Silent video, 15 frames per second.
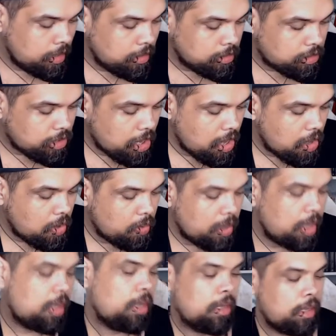So,
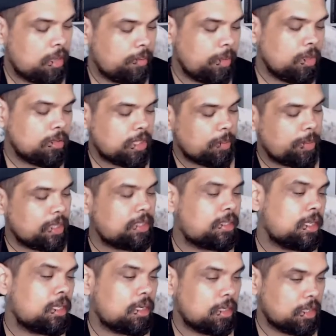music, be
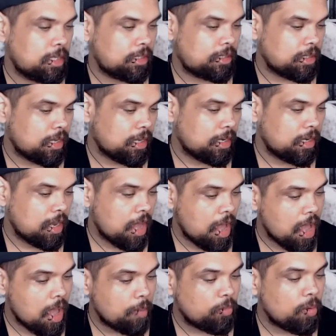still and listen.
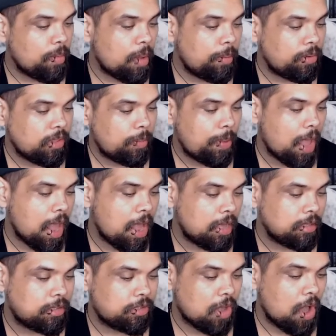Remember the
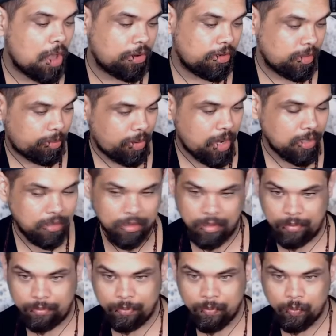past, honor the
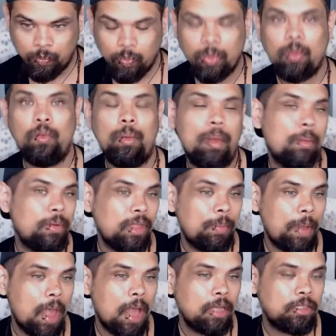present. Remember the
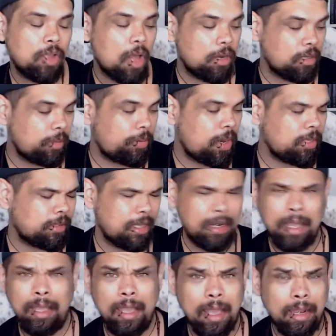past, honor the present. And
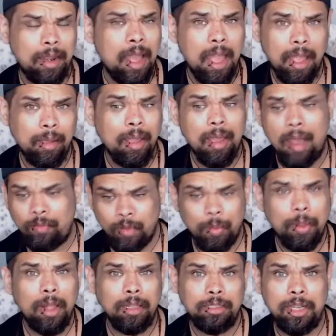again, I have to
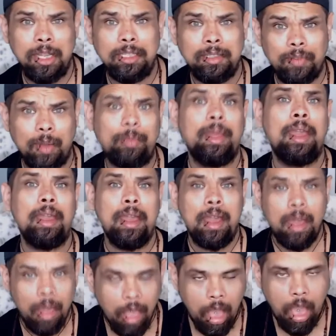apologize if I'm like
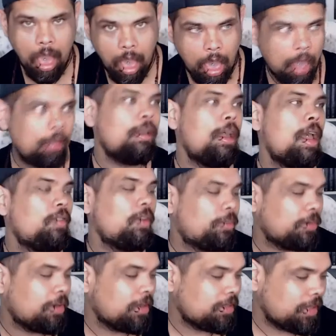heavy
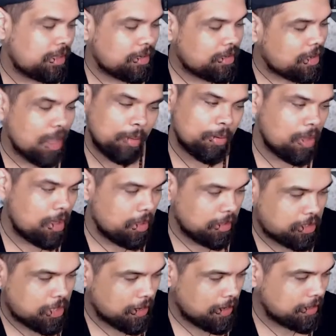breathing. I
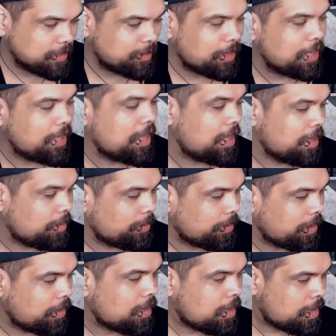apologize, but I can't help
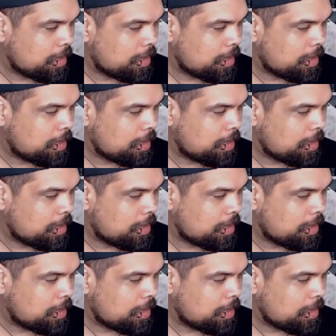it.